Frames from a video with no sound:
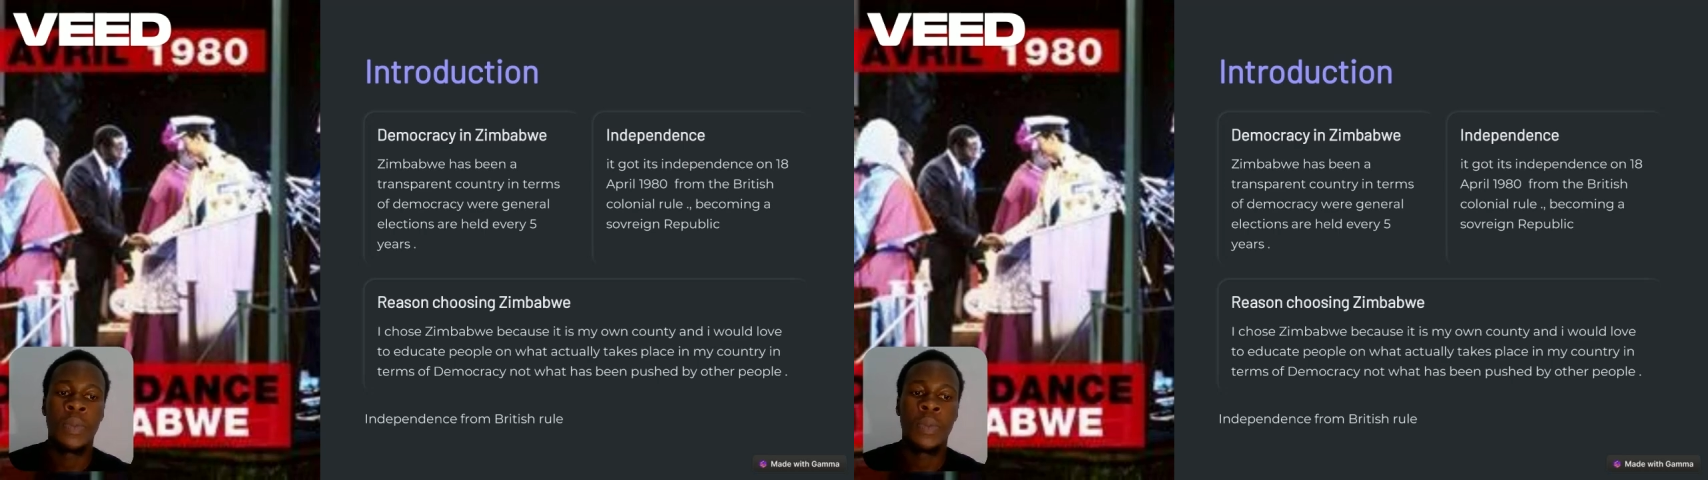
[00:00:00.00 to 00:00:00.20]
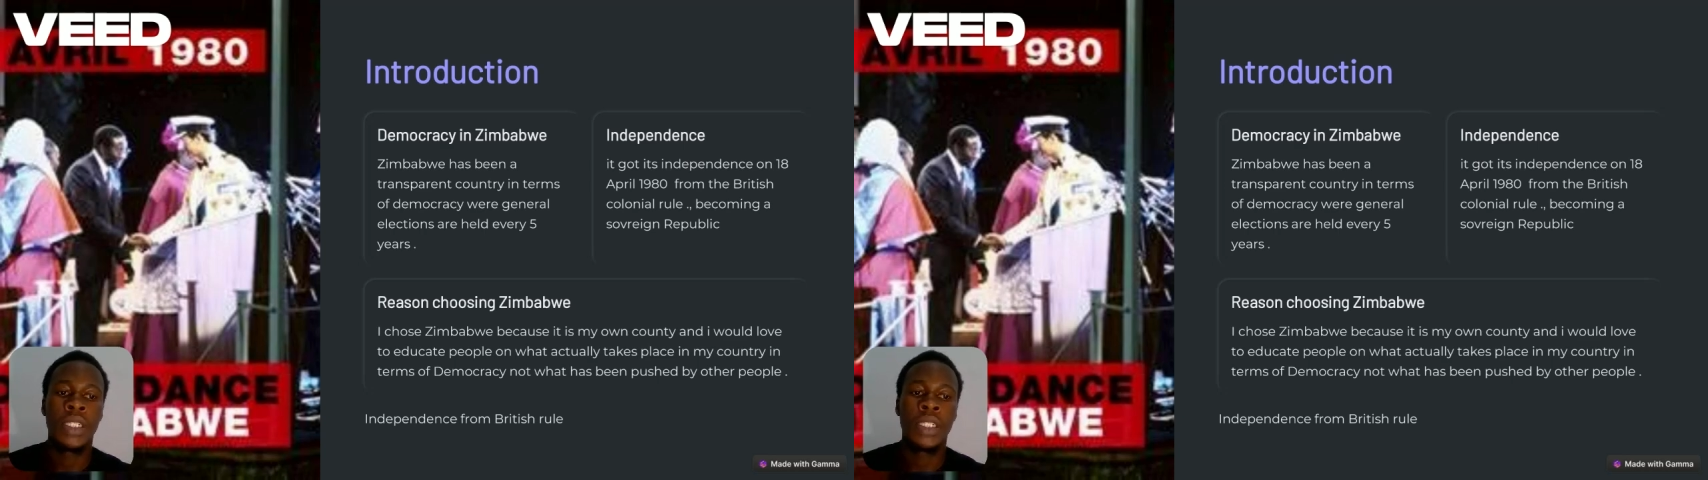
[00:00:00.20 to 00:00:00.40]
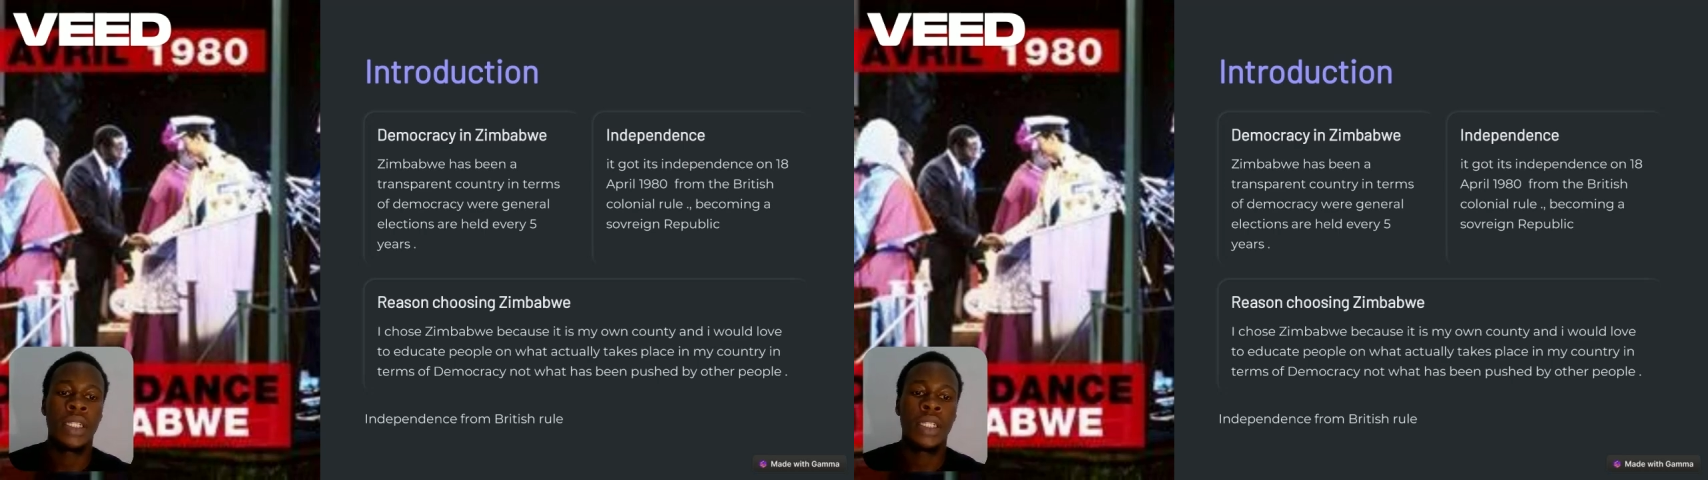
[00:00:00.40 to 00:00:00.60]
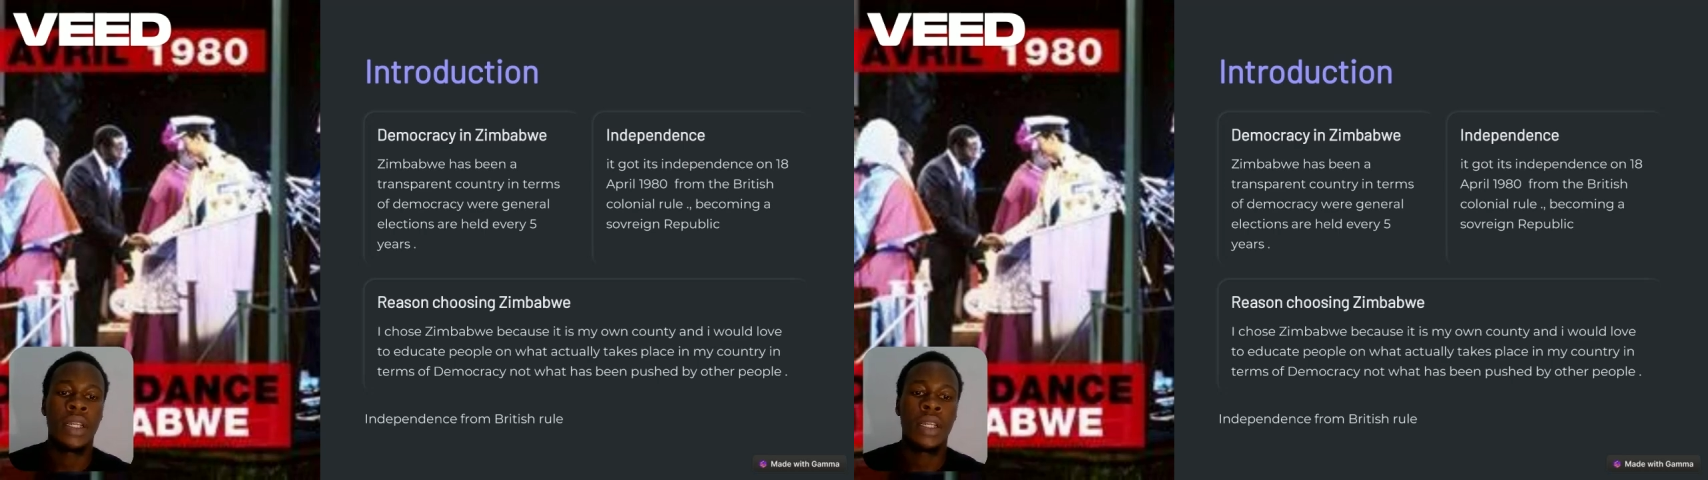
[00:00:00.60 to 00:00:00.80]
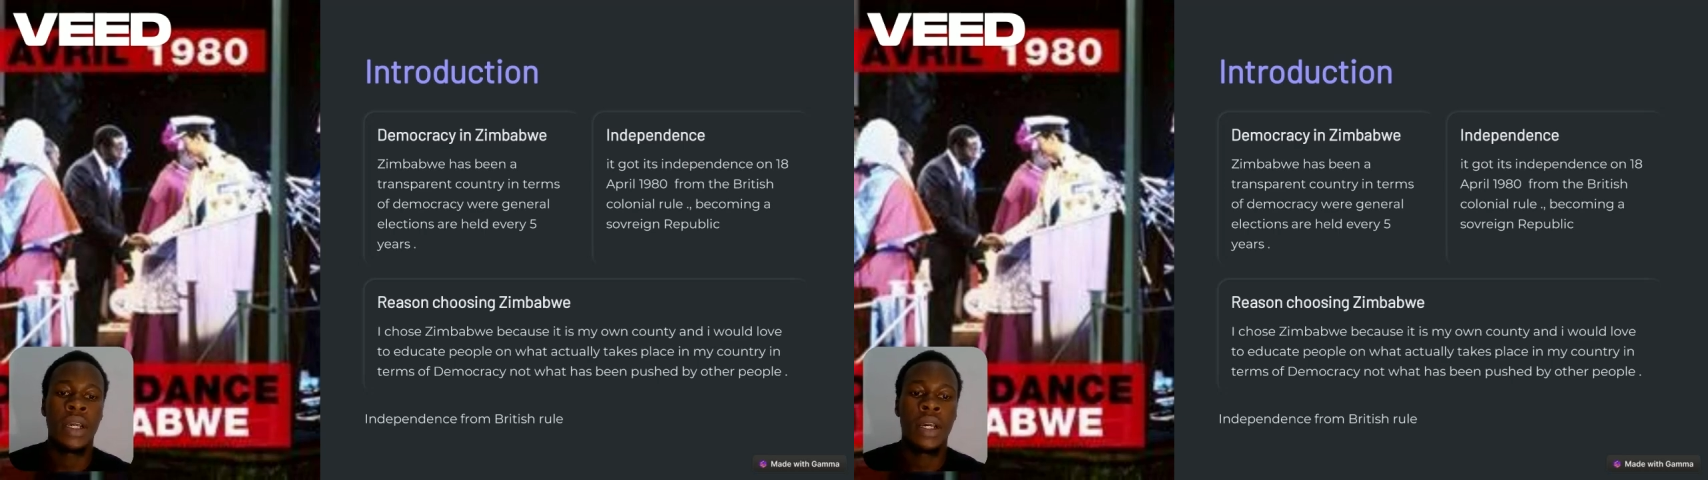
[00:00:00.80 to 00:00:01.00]
pushed
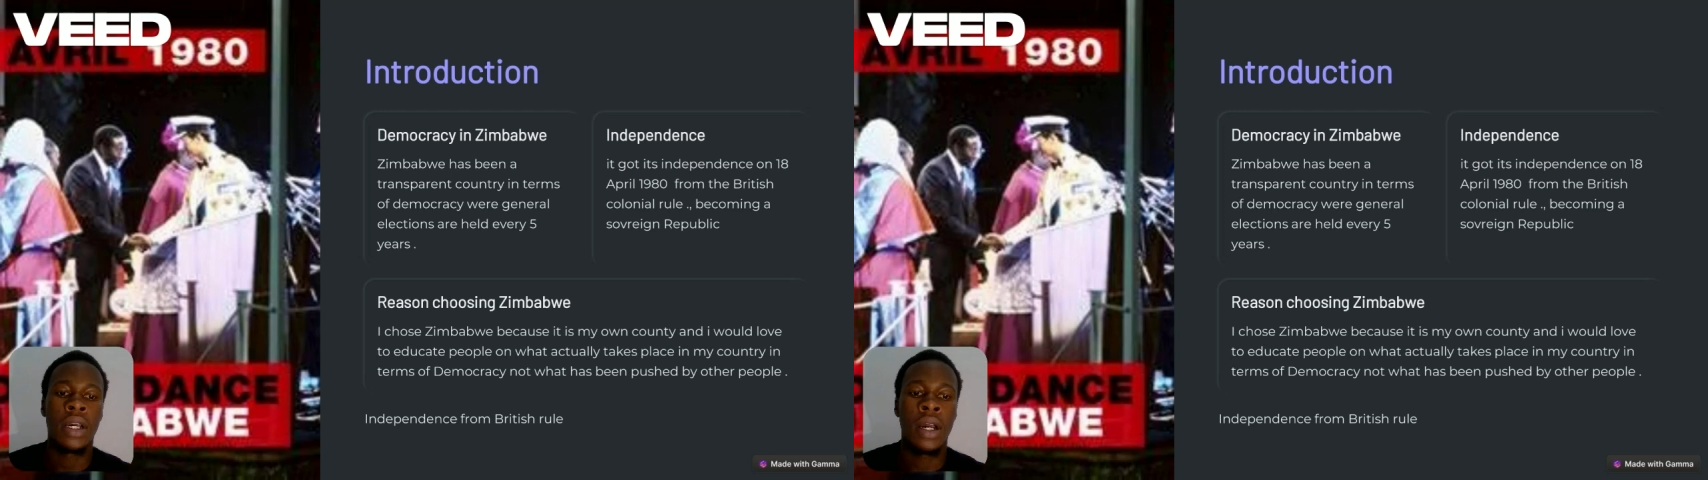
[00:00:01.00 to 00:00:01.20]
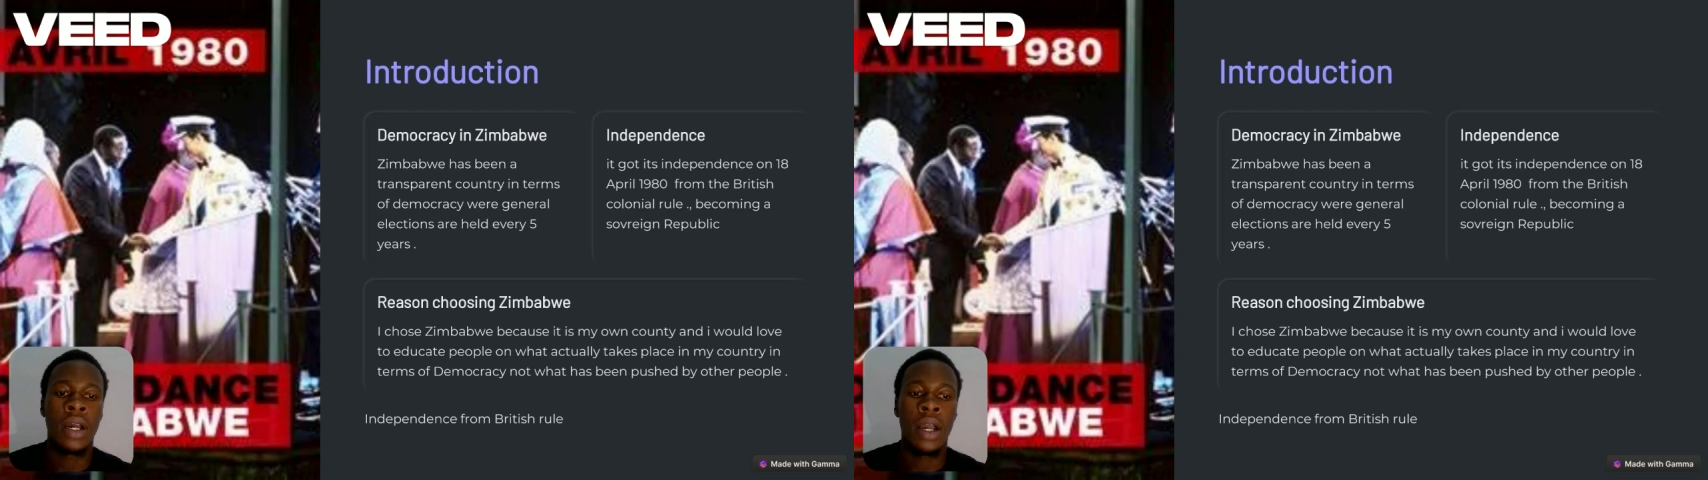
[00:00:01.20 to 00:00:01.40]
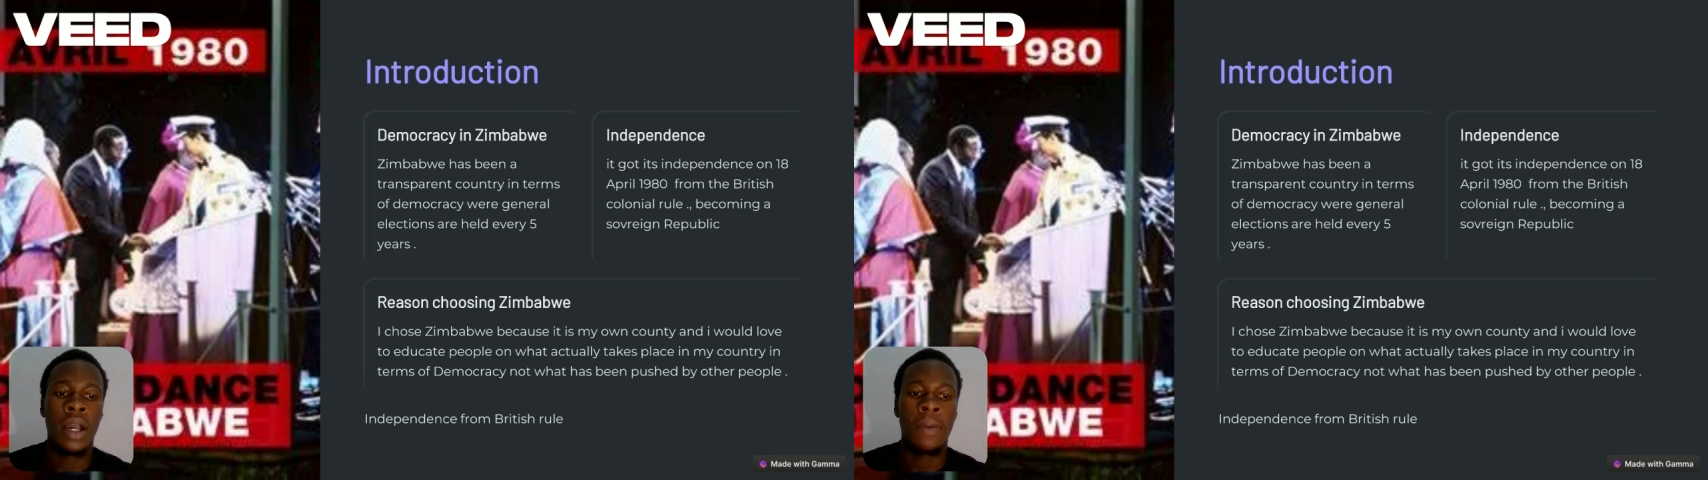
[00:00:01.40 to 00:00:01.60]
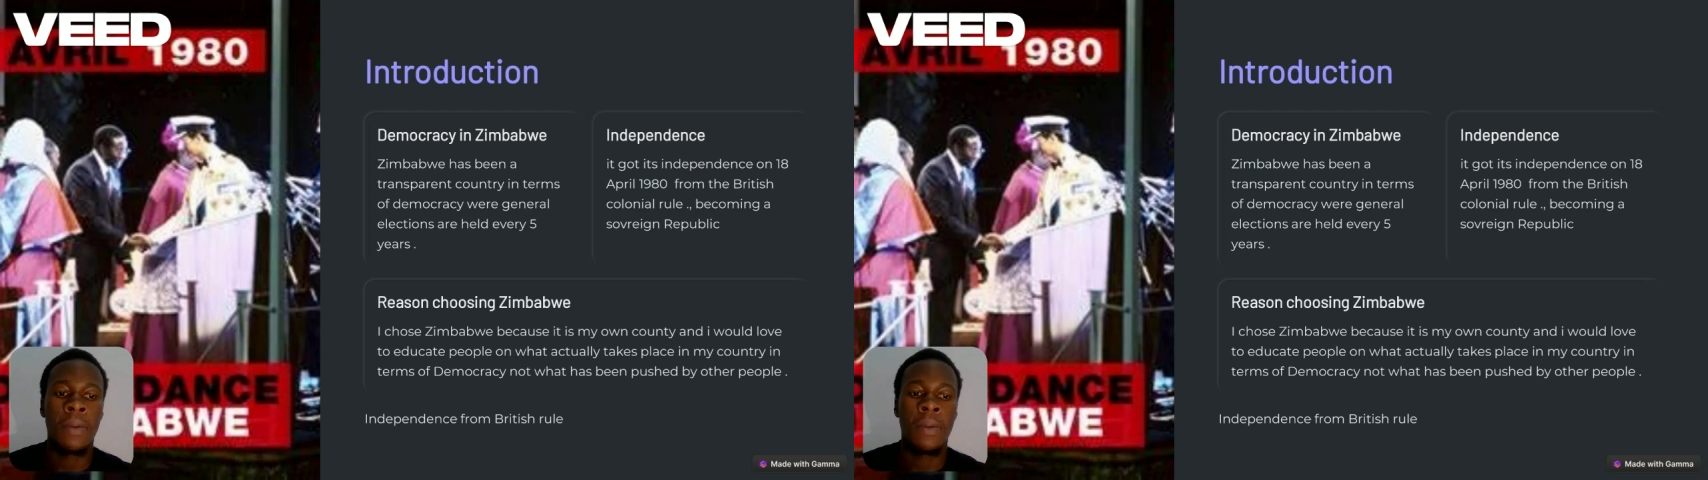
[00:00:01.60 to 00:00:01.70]
uh,